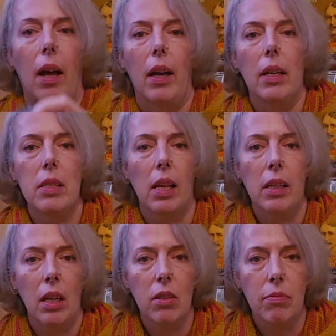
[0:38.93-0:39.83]
It's like
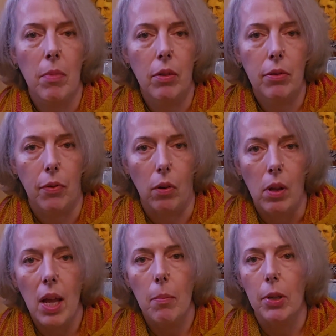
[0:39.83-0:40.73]
kind of mouthful,
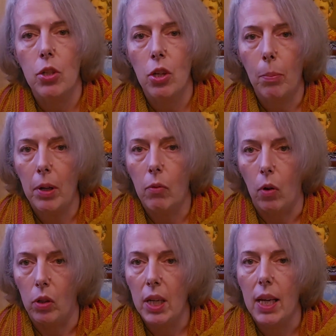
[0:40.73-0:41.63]
but Schoppel
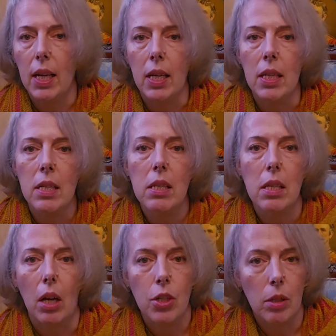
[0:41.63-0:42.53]
Wolle is
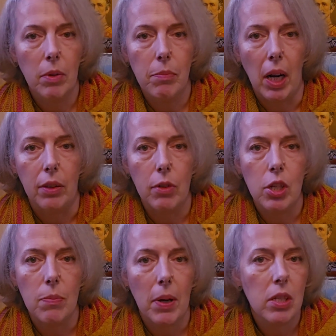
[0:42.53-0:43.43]
a German brand which
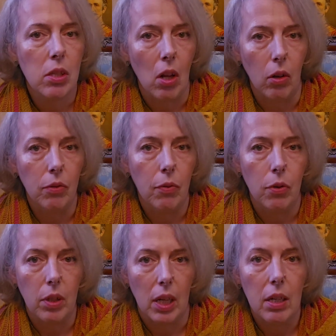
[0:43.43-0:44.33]
is best known for
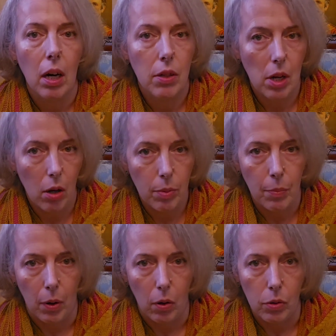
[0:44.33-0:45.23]
their Zauber
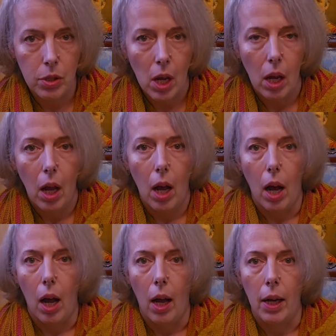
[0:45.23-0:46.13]
balls.
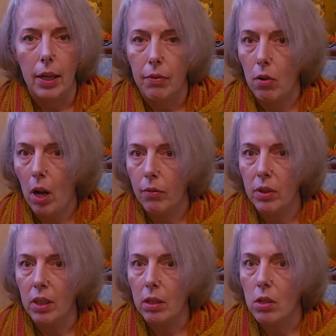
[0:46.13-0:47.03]
If you haven't
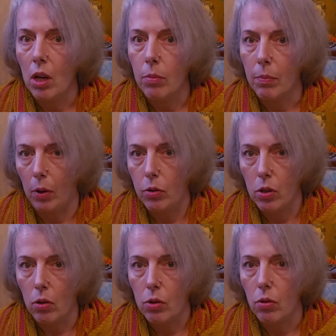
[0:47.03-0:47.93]
knitted Zauber ball
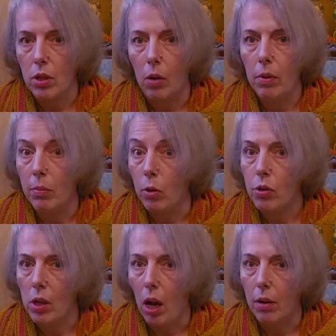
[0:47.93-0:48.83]
socks or Zauber ball
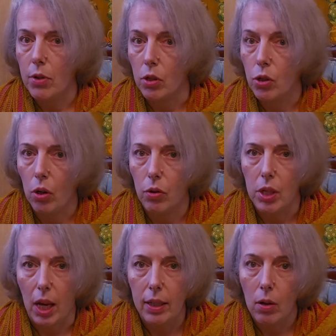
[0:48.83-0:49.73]
scarves and shawls
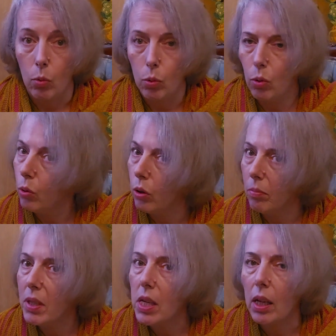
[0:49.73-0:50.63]
yet, ooh, you're
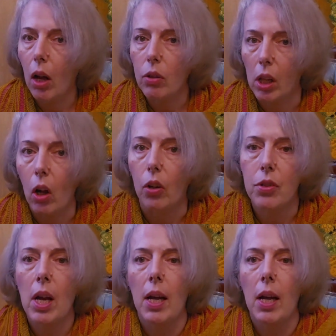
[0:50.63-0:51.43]
missing out a lot.